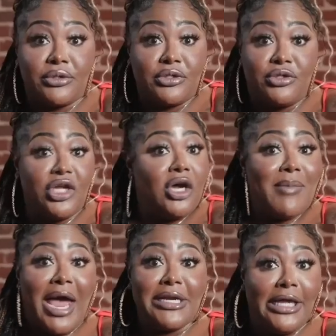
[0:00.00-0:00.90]
suck
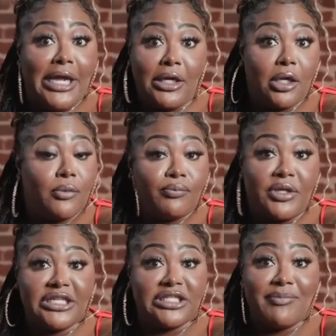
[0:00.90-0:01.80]
my,
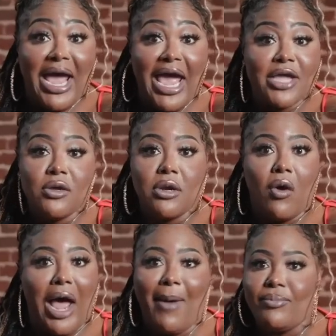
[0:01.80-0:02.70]
kiss my, you
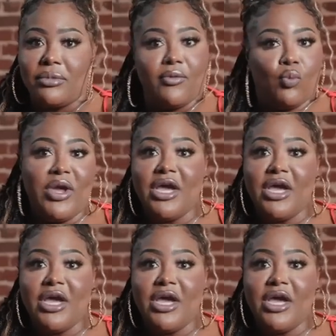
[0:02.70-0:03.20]
know, I'm, we